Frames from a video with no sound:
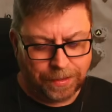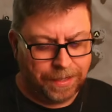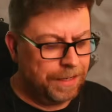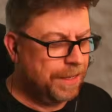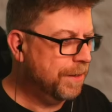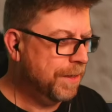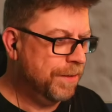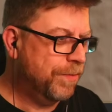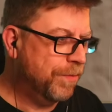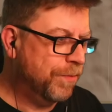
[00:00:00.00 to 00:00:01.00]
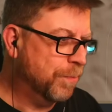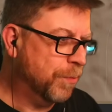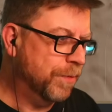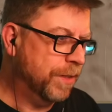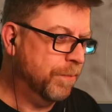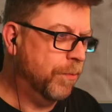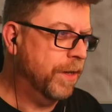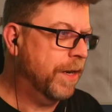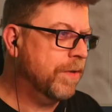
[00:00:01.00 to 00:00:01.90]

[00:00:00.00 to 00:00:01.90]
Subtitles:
and this is an important thing to point out,